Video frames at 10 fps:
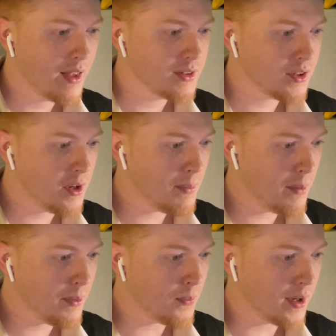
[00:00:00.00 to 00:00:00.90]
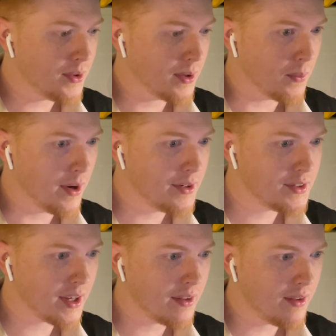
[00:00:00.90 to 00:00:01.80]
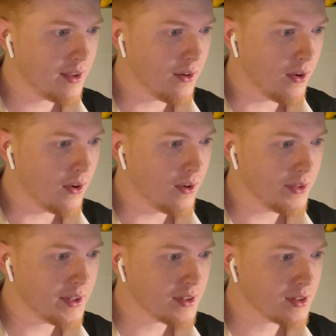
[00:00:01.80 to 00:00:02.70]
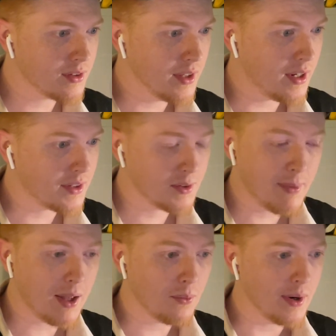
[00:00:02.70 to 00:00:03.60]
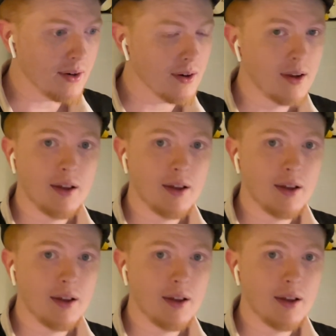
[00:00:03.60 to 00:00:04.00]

So you might be wondering, where did I get all this Linux malware?